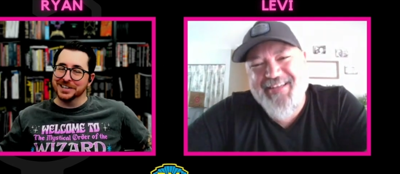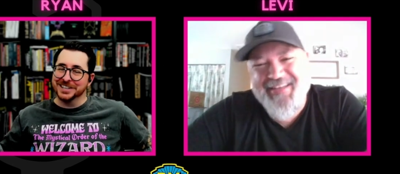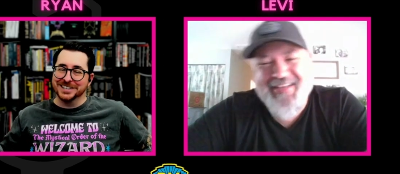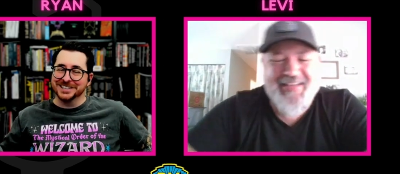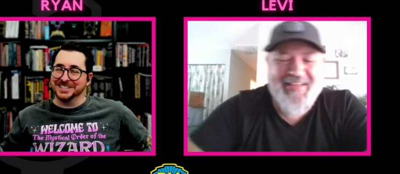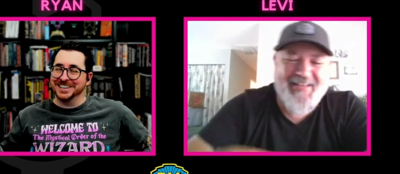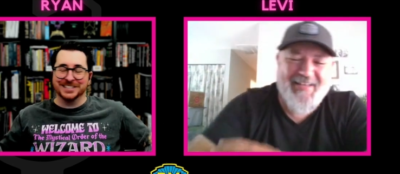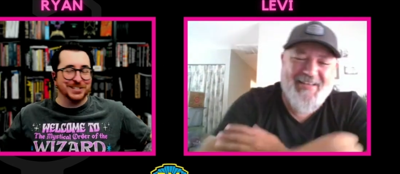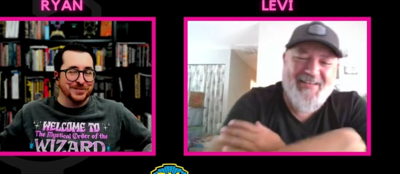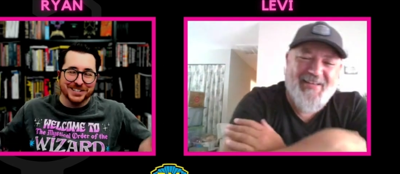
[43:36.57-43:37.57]
Speaker 1: you wanna say?
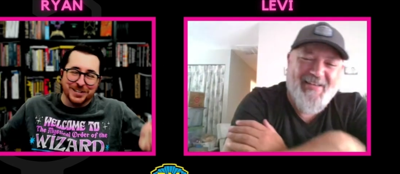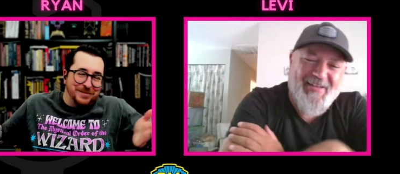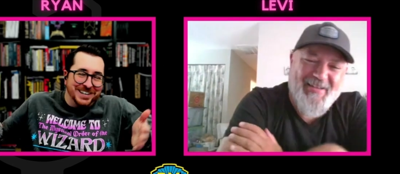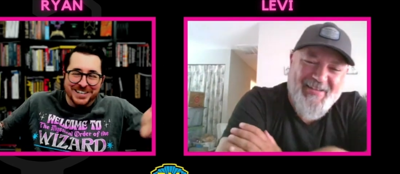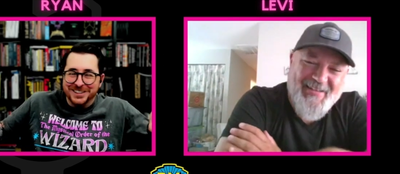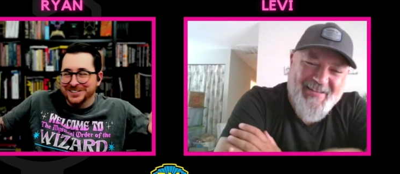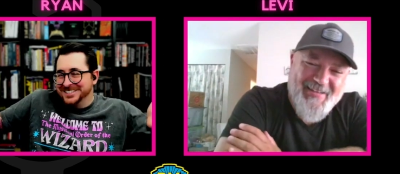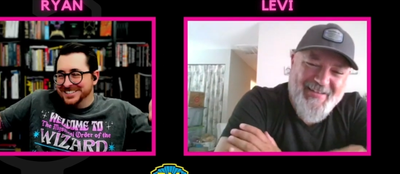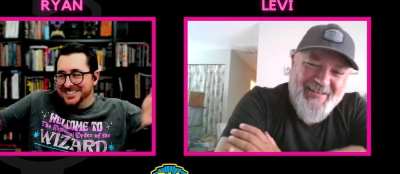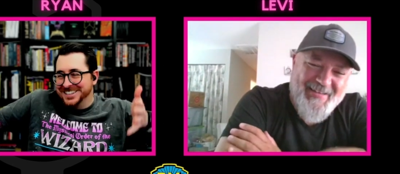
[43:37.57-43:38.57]
Did you wanna talk about any of
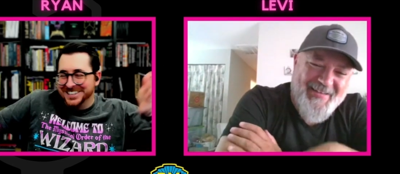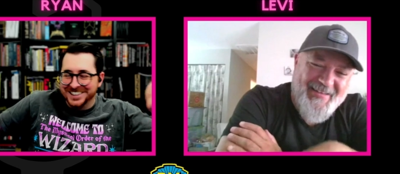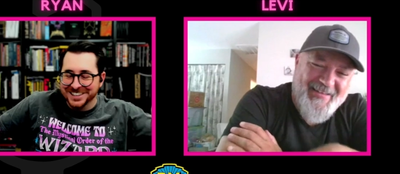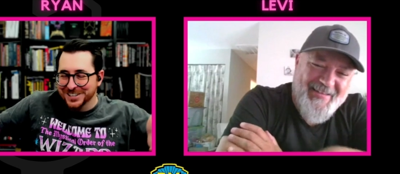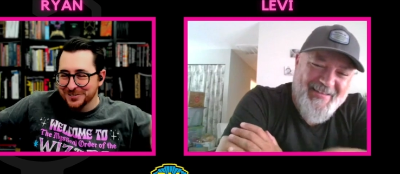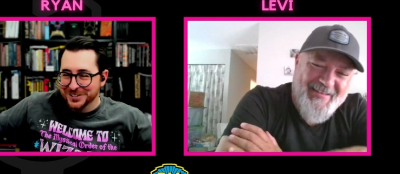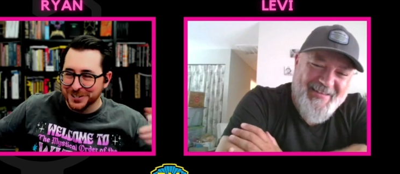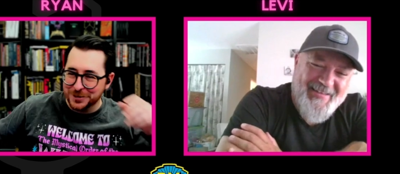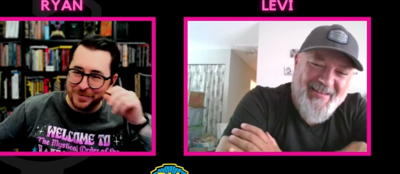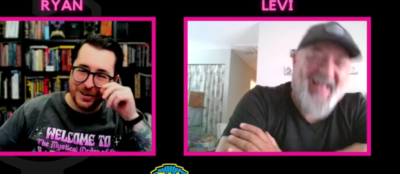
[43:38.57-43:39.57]
those? Is that anything that you wanna
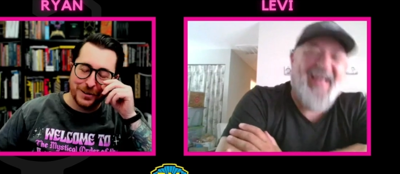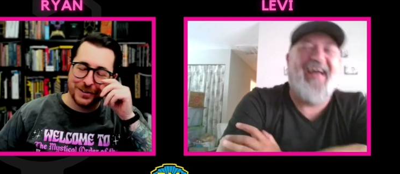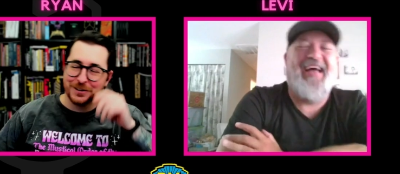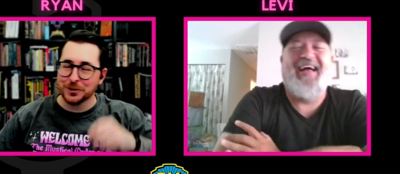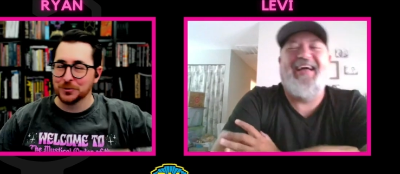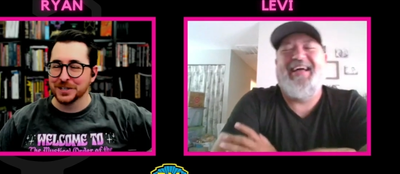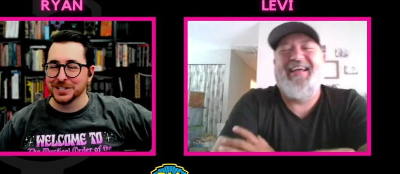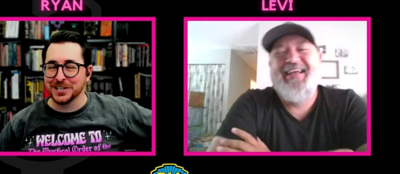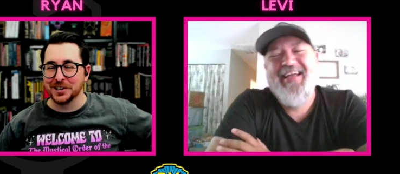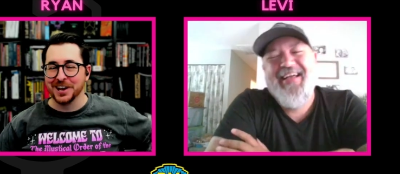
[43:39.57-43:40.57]
talk about, or, or are we
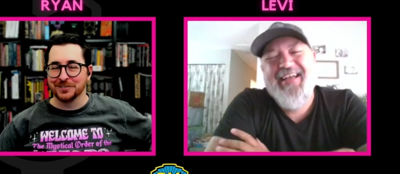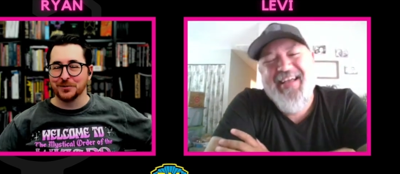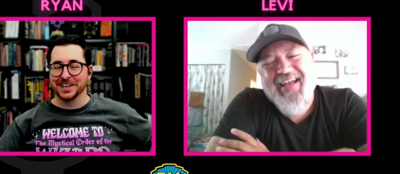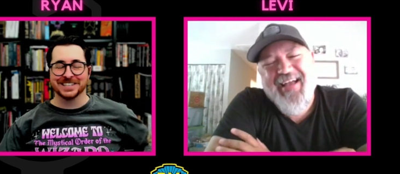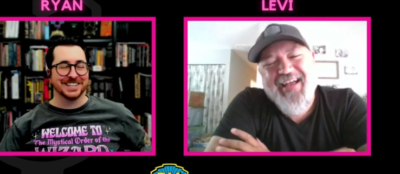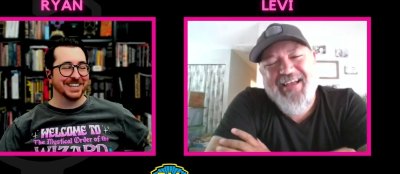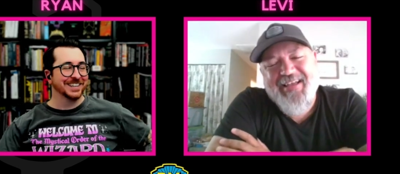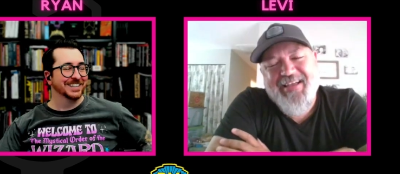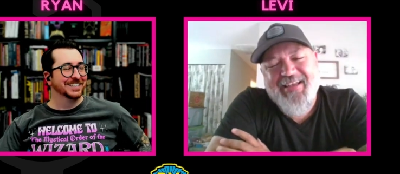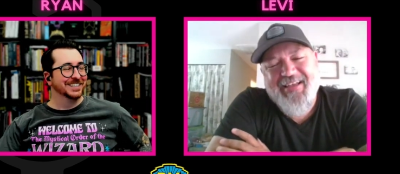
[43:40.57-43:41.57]
just gonna have to wait and
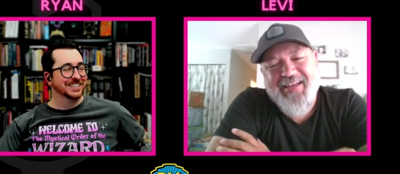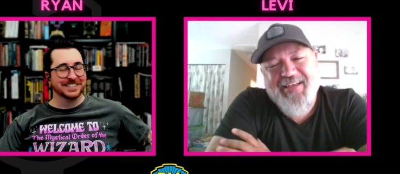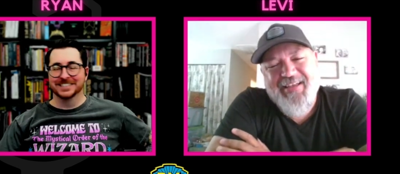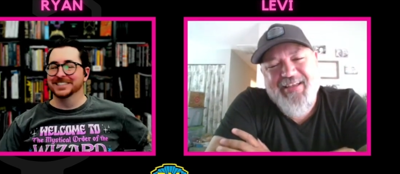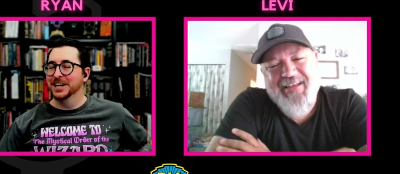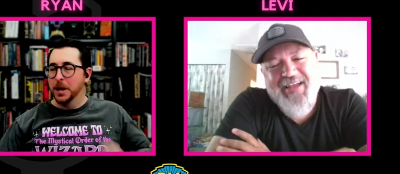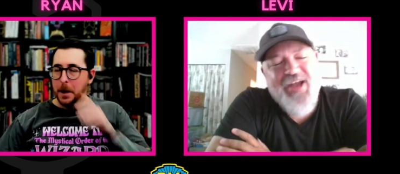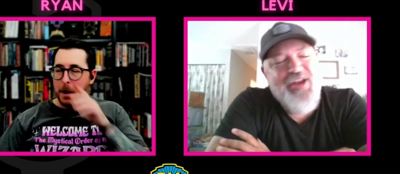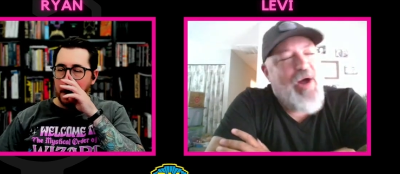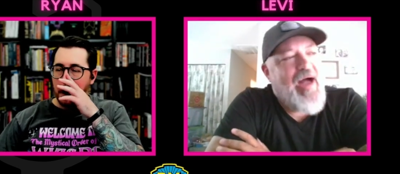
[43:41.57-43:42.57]
see?
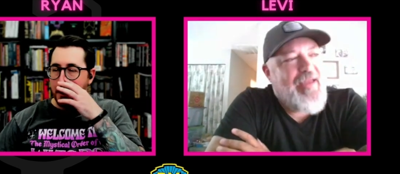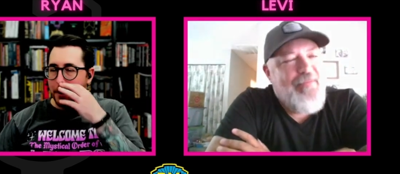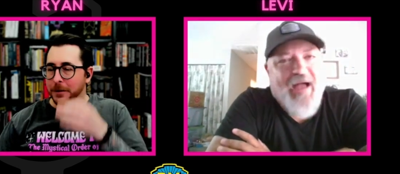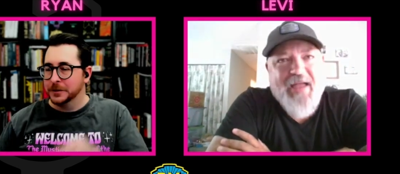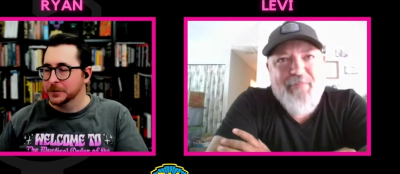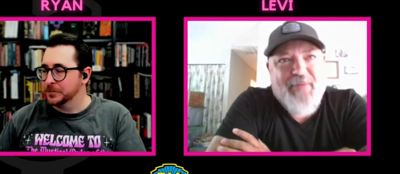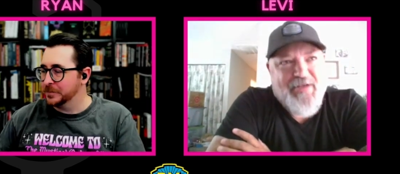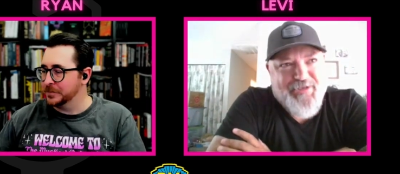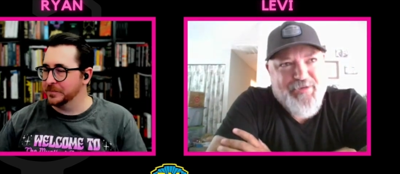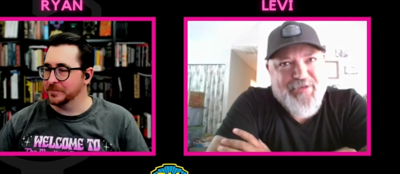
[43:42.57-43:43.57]
Speaker 2: No, I can I can
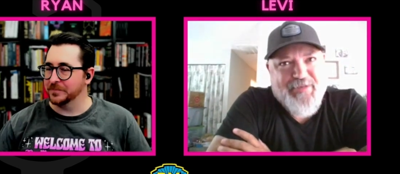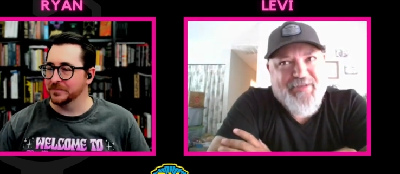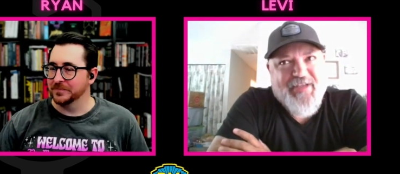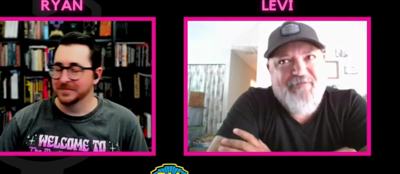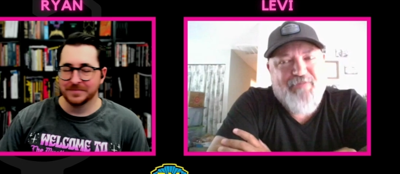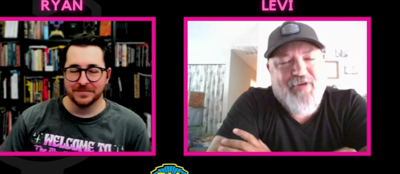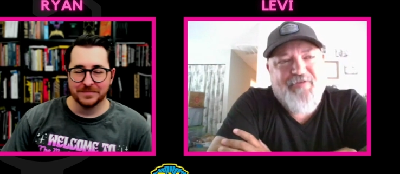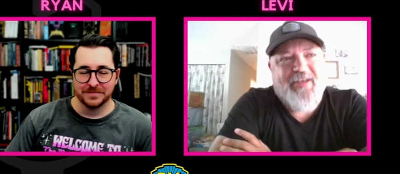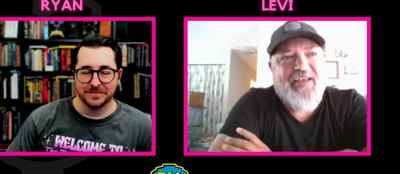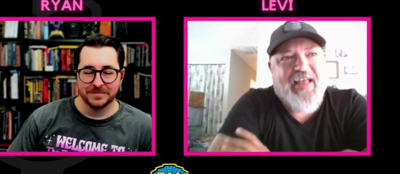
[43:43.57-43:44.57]
buzz through some stuff
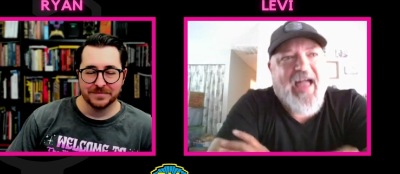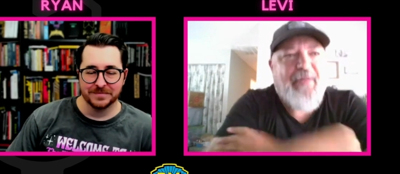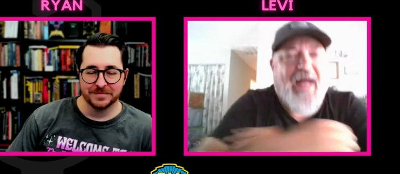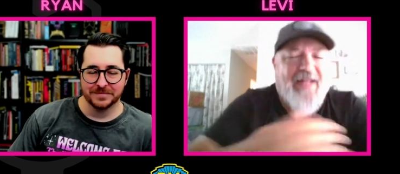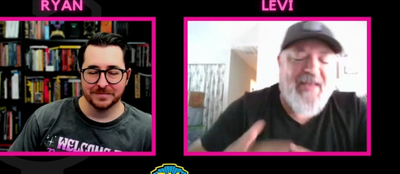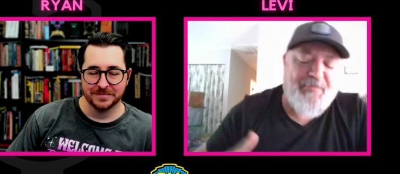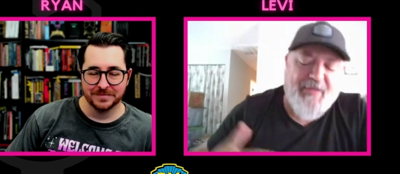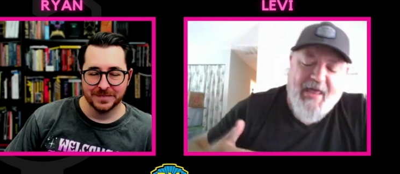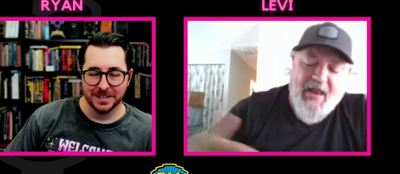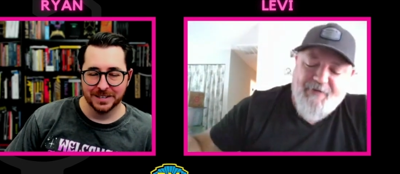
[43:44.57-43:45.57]
briefly. Like I, I tend to
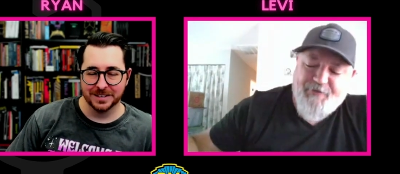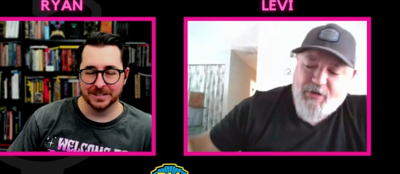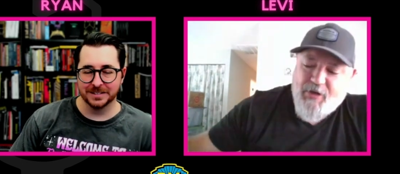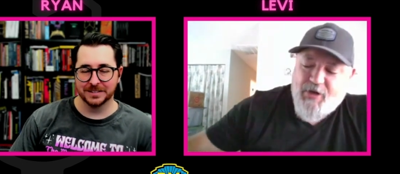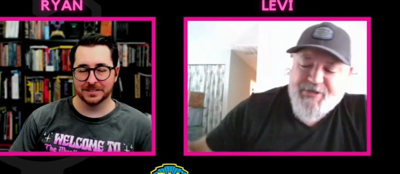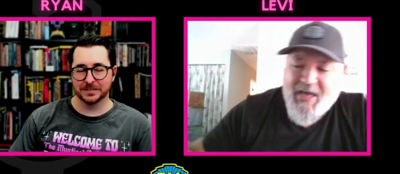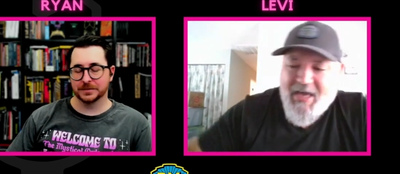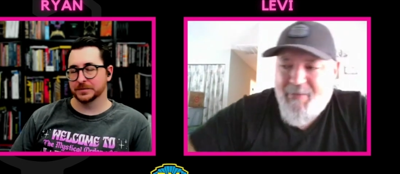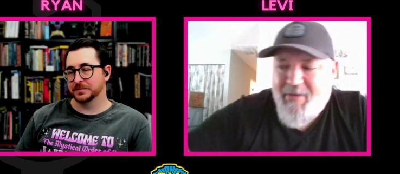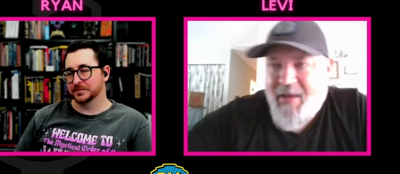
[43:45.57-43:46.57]
plan out for a long
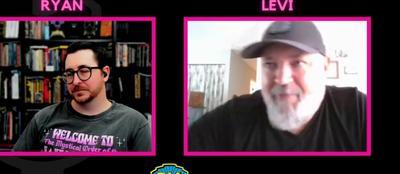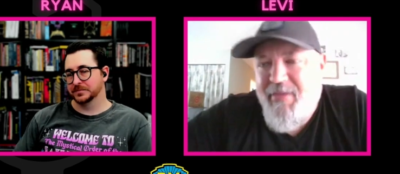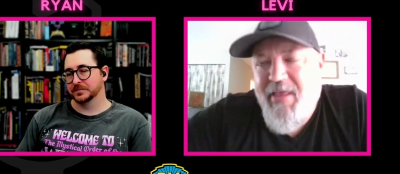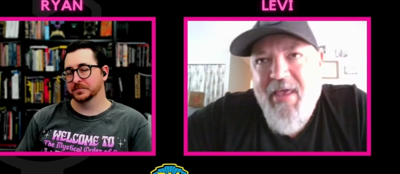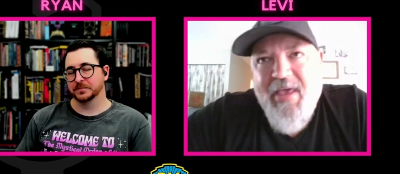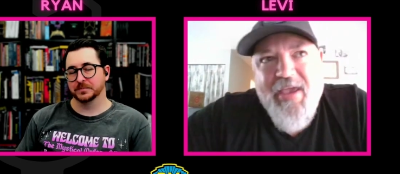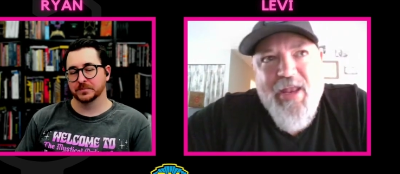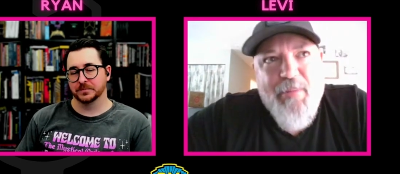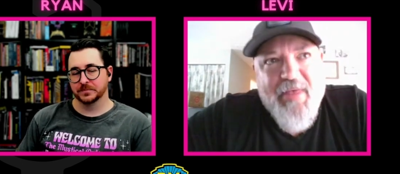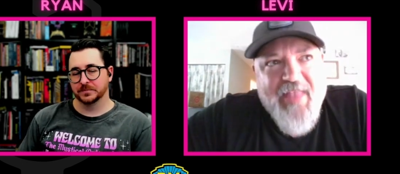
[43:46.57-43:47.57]
time, and I'm, you
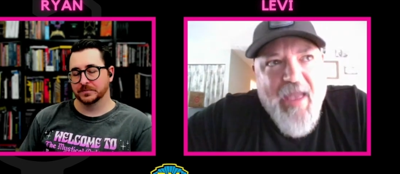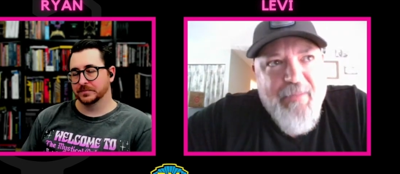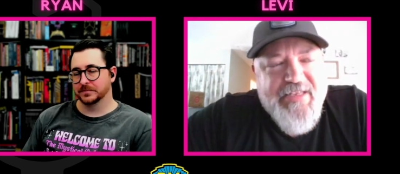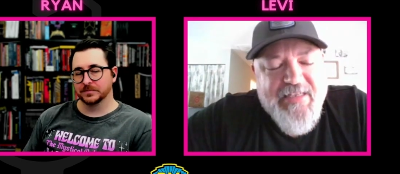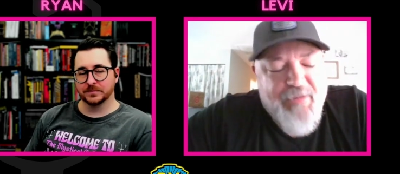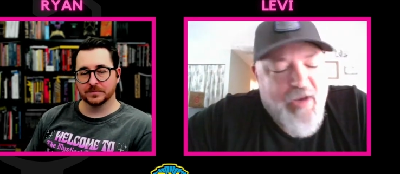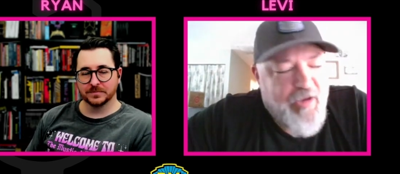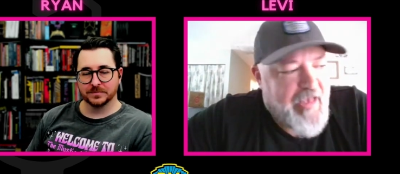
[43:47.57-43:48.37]
know, by the time you see something on